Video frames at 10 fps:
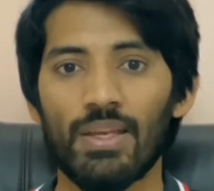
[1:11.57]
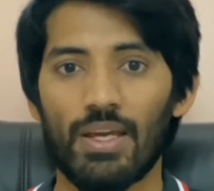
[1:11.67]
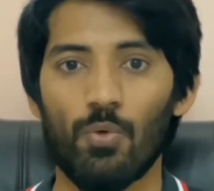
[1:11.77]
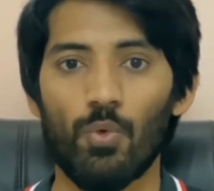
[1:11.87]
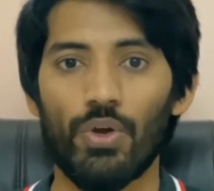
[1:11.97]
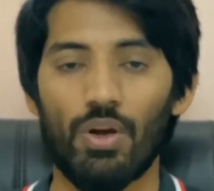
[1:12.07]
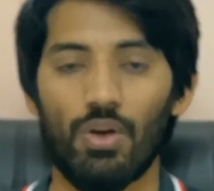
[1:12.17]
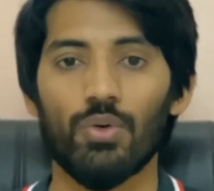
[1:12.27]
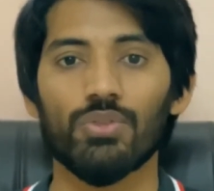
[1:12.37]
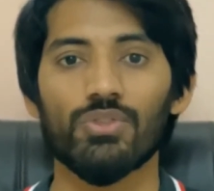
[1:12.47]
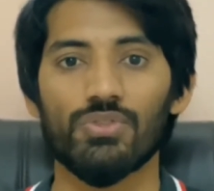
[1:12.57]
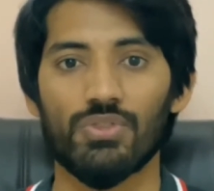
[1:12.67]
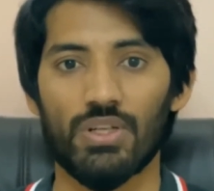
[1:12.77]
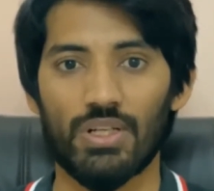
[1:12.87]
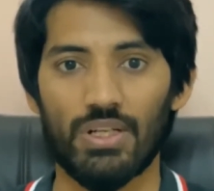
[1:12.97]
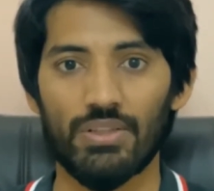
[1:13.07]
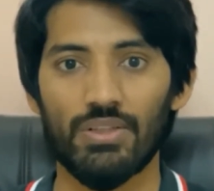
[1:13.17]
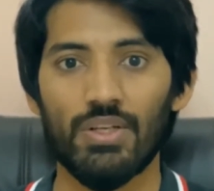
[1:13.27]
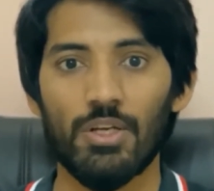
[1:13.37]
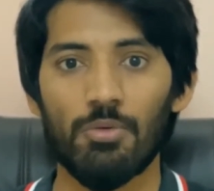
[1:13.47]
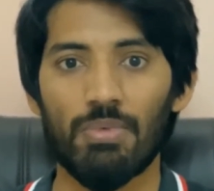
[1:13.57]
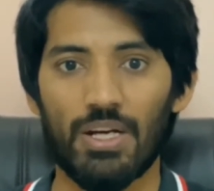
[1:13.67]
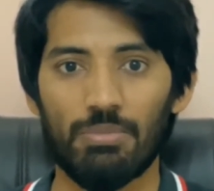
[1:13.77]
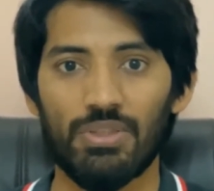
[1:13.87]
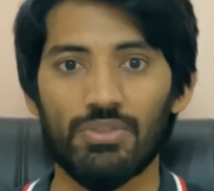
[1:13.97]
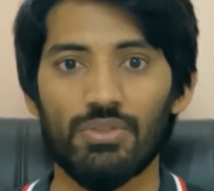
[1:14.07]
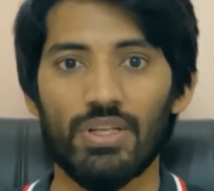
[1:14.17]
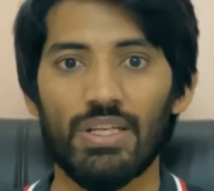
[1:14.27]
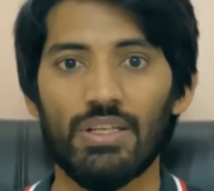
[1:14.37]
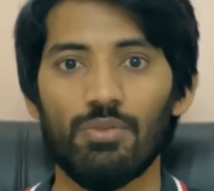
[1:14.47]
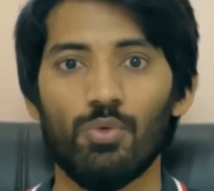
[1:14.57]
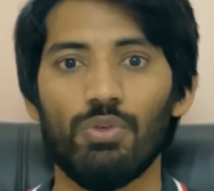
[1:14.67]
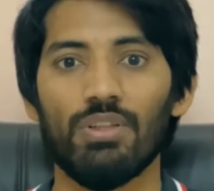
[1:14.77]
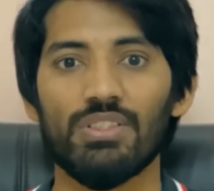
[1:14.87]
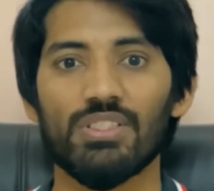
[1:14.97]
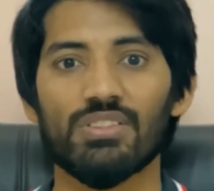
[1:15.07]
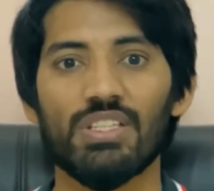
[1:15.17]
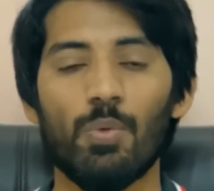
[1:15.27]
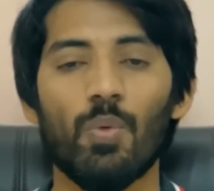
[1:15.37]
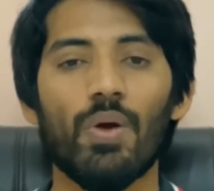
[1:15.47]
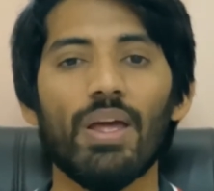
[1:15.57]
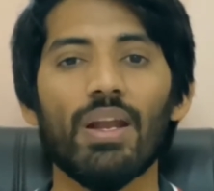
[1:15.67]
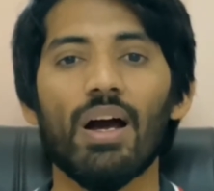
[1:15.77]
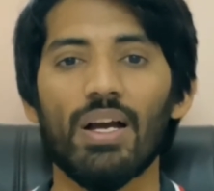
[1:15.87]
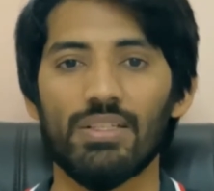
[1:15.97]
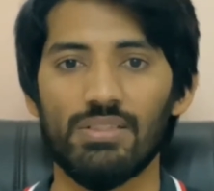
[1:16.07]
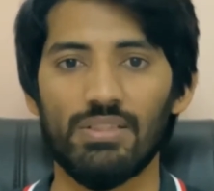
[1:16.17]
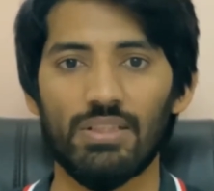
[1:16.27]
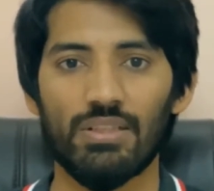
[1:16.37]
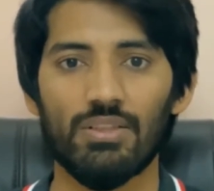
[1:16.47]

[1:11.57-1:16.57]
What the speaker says: and we are going to start, might be today we will just give an idea,